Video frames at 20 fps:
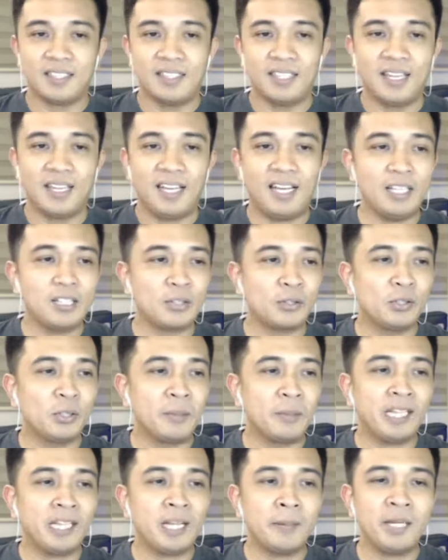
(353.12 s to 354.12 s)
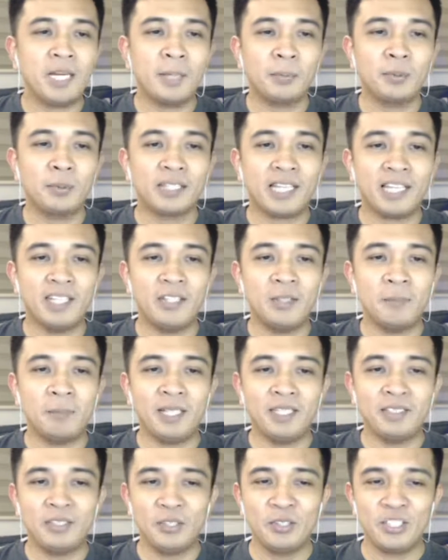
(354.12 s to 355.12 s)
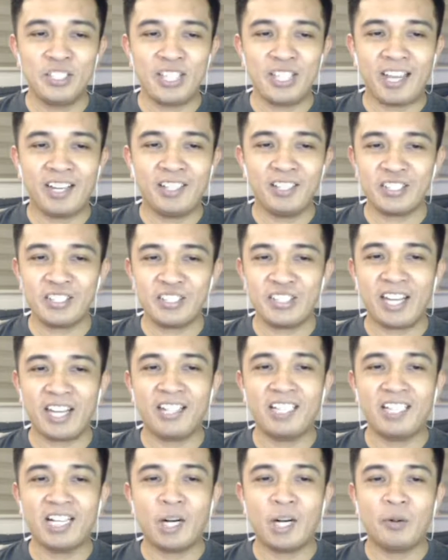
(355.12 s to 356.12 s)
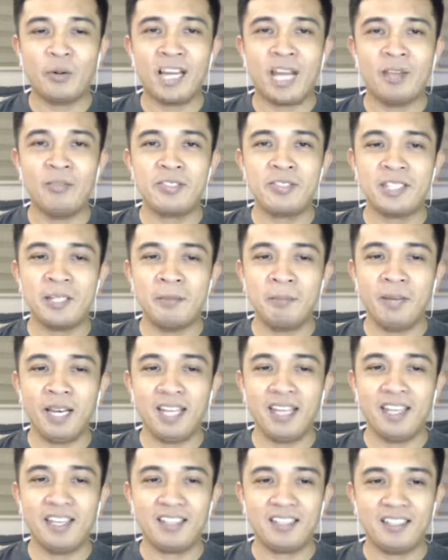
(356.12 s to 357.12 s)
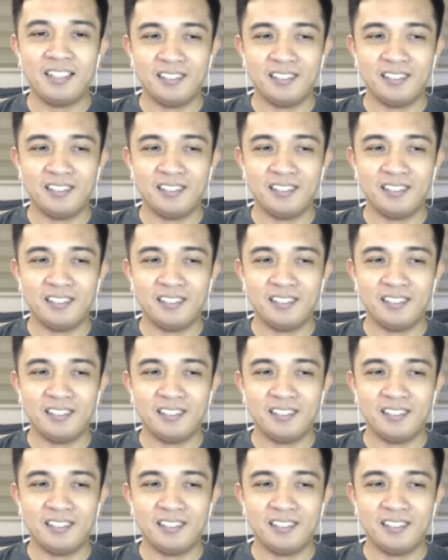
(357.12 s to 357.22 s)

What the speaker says: Ayan, so dumadami na po tayo. Please do share our live stream link.